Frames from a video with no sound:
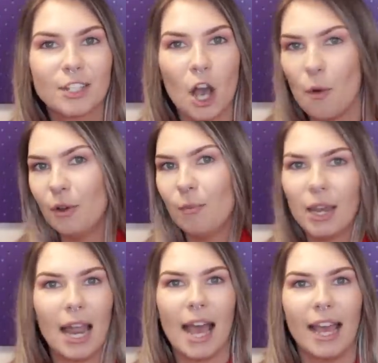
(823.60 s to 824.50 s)
go and
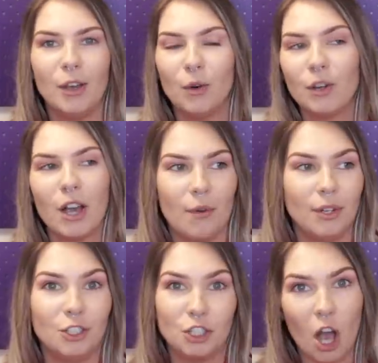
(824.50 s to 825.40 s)
play or go
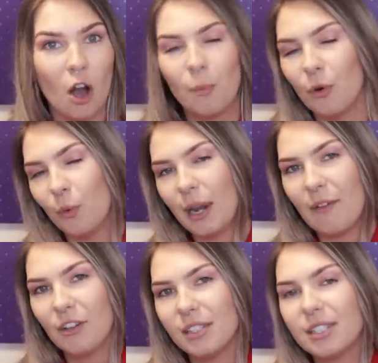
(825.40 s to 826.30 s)
and shop or
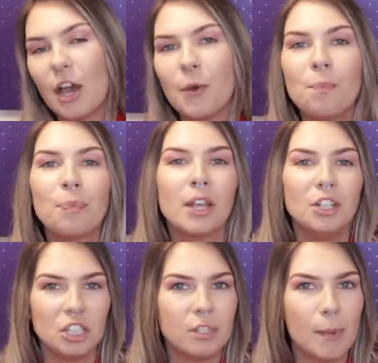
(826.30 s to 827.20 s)
whatever. So
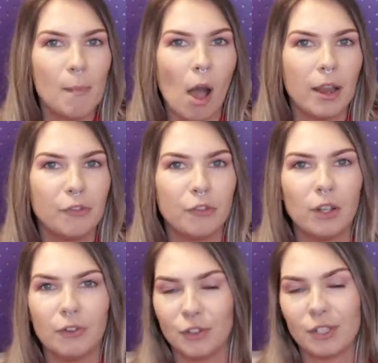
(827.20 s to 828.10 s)
just be mindful
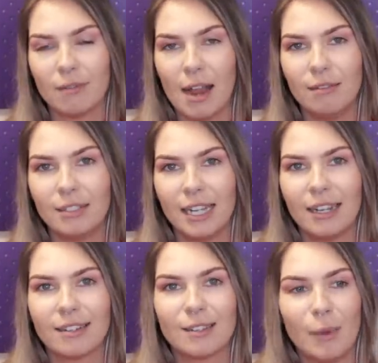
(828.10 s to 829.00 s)
of your
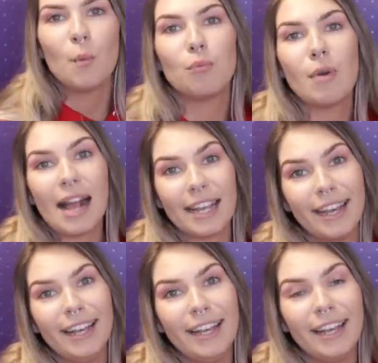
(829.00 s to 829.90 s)
surroundings.
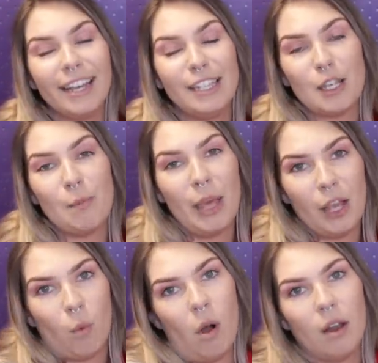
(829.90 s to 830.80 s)
Bragging is a
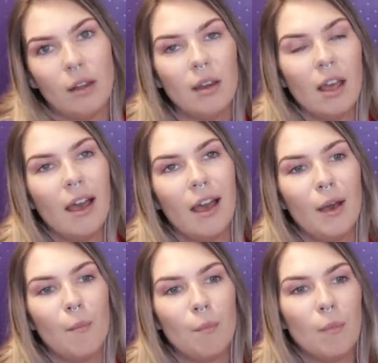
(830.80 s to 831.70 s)
big one.
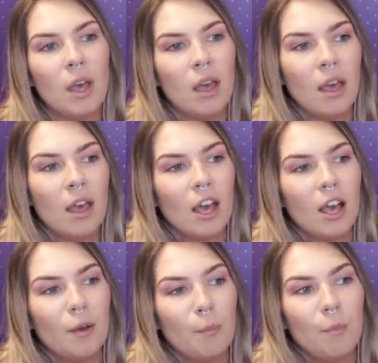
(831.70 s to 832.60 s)
Um,
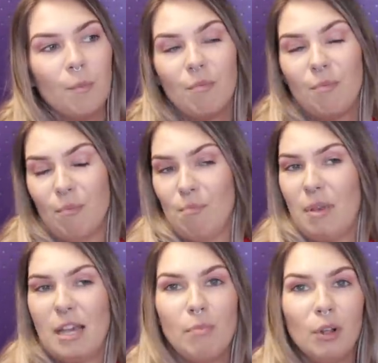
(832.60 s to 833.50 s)

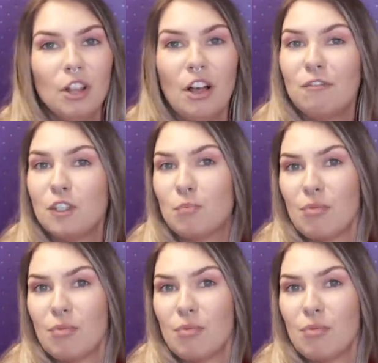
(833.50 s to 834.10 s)
people love to